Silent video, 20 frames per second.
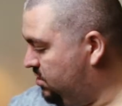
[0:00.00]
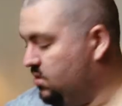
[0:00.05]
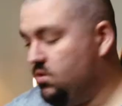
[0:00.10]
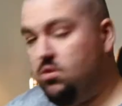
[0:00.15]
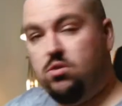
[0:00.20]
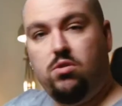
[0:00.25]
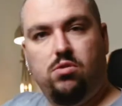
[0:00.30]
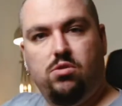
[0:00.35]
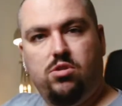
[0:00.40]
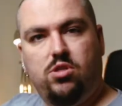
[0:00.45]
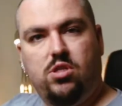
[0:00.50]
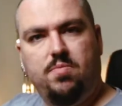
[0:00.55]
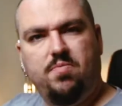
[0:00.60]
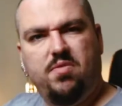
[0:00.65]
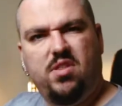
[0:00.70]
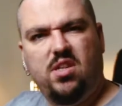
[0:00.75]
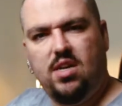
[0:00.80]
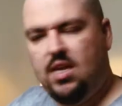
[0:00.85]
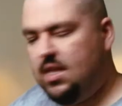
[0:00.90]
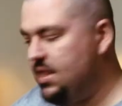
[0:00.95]
or
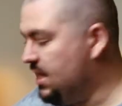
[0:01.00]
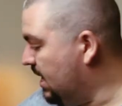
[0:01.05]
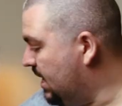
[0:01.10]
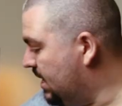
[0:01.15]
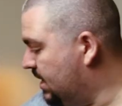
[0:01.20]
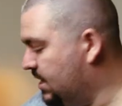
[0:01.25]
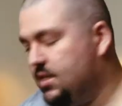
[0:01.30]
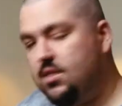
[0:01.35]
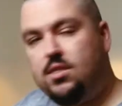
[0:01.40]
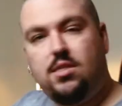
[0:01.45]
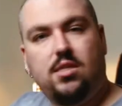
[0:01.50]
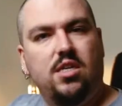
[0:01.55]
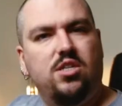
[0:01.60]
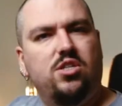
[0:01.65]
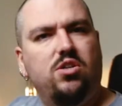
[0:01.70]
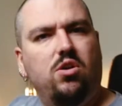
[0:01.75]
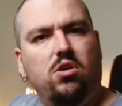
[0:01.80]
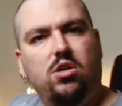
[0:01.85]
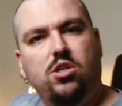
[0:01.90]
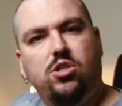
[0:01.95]
something like that,
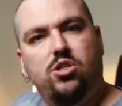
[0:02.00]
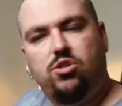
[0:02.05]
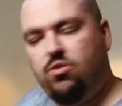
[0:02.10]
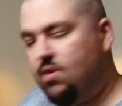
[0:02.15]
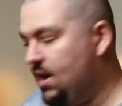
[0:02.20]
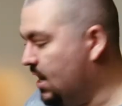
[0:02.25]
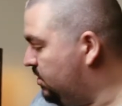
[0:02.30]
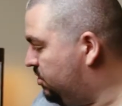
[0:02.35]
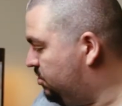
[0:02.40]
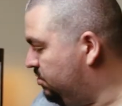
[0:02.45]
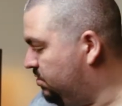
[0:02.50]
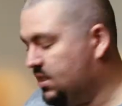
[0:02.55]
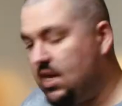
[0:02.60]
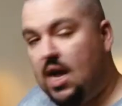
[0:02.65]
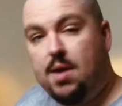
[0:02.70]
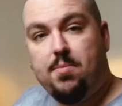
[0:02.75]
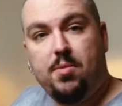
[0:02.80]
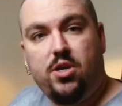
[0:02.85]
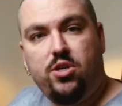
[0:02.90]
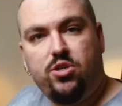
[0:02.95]
it's not going to scratch or
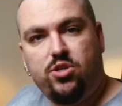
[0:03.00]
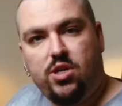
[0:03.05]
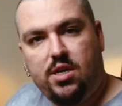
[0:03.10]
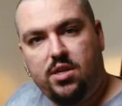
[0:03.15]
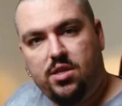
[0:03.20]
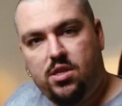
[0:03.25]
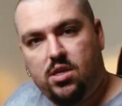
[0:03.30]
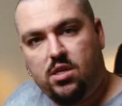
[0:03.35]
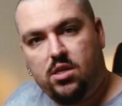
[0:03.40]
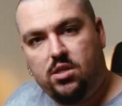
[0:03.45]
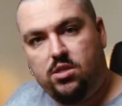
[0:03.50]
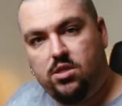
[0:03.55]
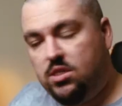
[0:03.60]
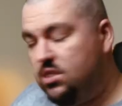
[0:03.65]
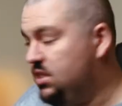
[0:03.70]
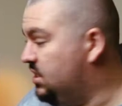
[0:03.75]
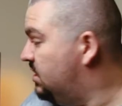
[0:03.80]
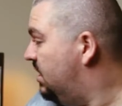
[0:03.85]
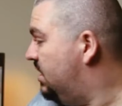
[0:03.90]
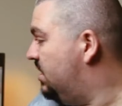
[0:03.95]
damage or anything, it'll
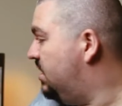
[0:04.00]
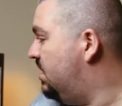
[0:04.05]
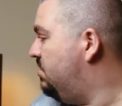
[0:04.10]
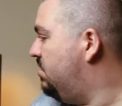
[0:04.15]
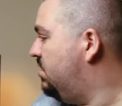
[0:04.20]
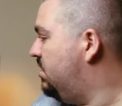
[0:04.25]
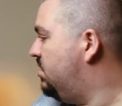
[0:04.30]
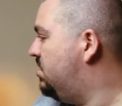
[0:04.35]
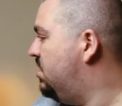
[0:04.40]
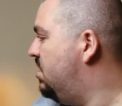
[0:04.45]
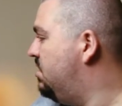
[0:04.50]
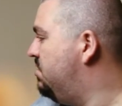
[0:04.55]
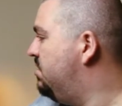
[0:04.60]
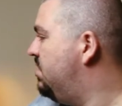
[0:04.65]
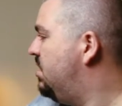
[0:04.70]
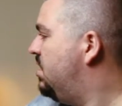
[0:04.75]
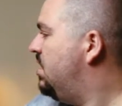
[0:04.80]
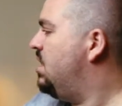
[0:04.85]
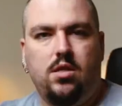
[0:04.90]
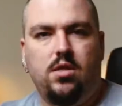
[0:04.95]
just stay there on its own.